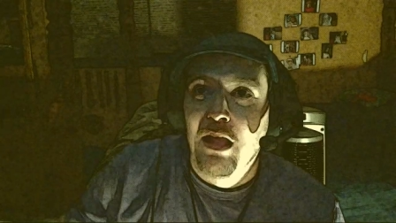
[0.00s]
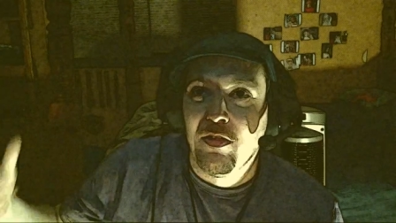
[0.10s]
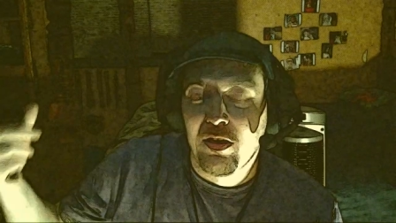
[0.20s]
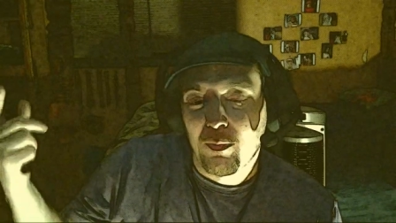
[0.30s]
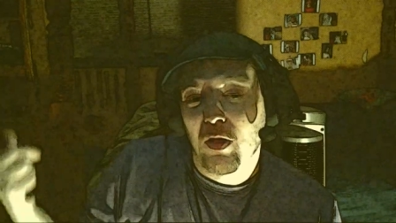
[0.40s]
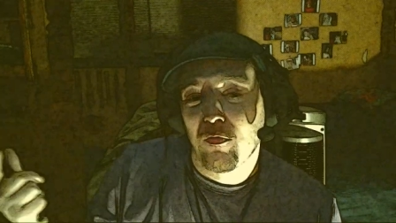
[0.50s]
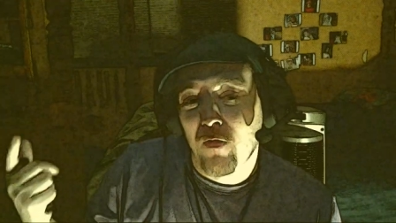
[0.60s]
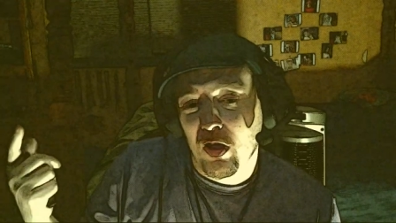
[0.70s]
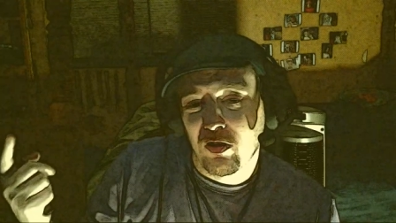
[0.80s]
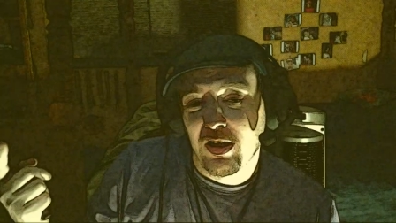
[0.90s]
This
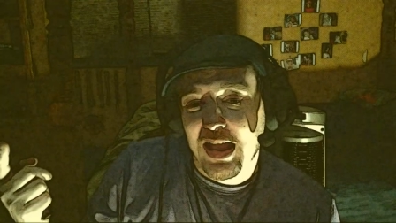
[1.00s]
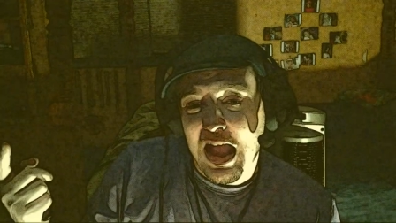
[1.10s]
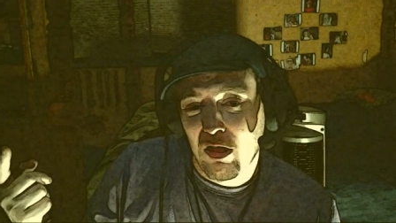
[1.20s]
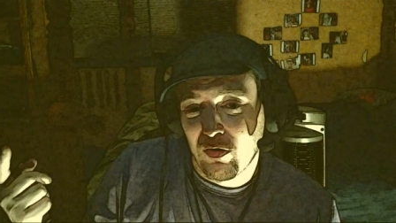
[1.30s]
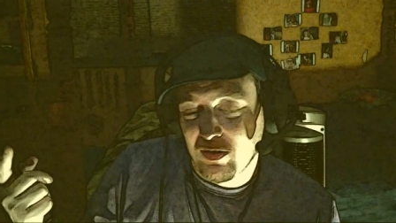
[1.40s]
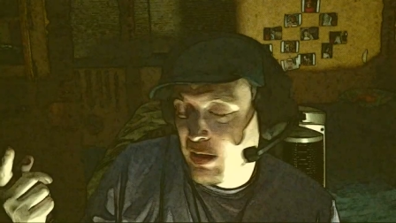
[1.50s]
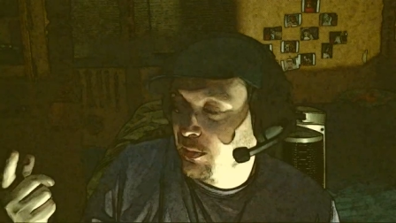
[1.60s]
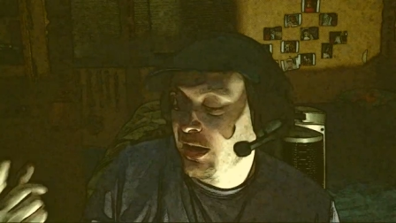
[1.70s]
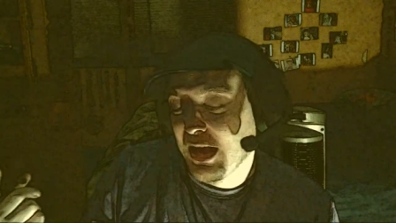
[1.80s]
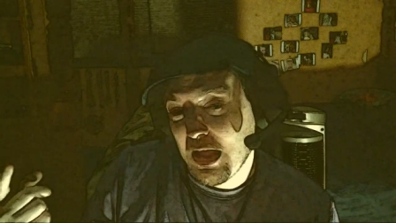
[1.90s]
motherfucker, Dick Halloran, is
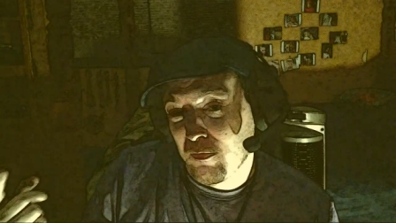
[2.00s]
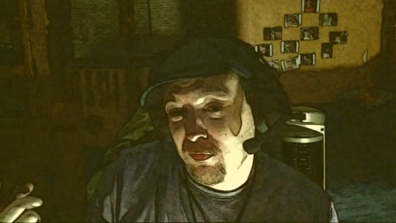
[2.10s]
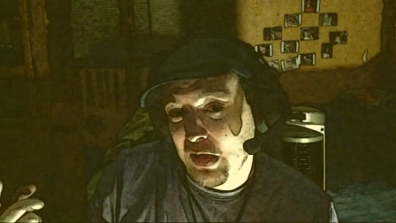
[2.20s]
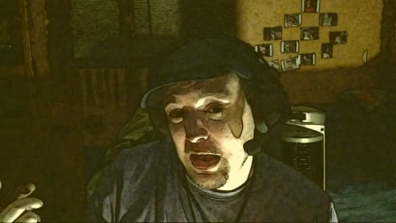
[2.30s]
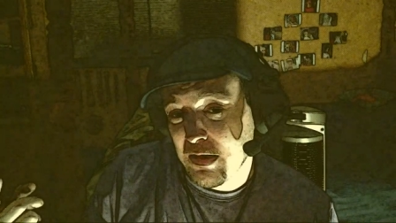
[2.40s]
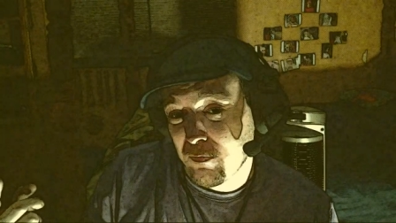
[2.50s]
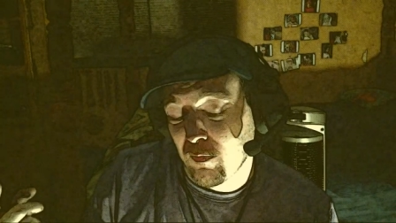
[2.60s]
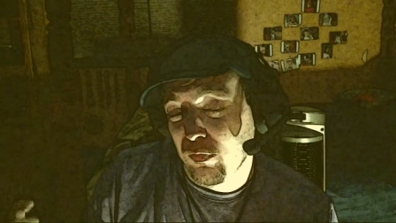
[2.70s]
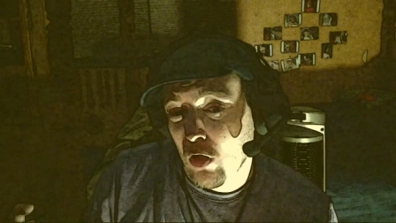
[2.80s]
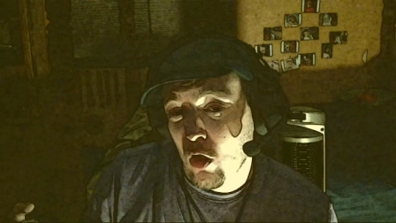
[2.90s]
able to get a flight
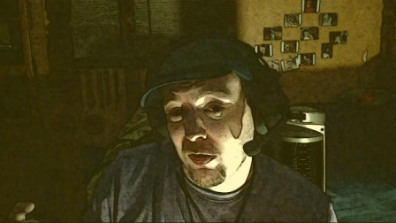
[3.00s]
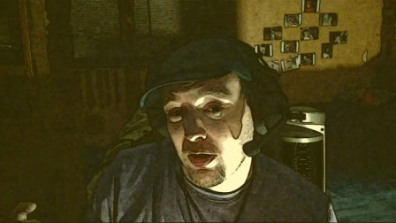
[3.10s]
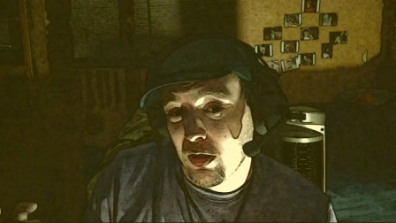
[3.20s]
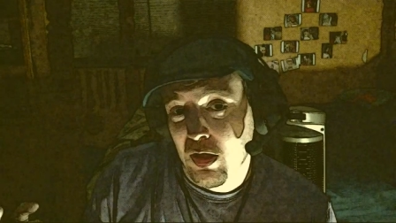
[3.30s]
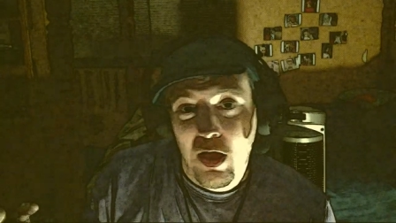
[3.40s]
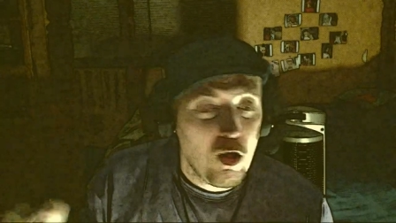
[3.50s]
from Florida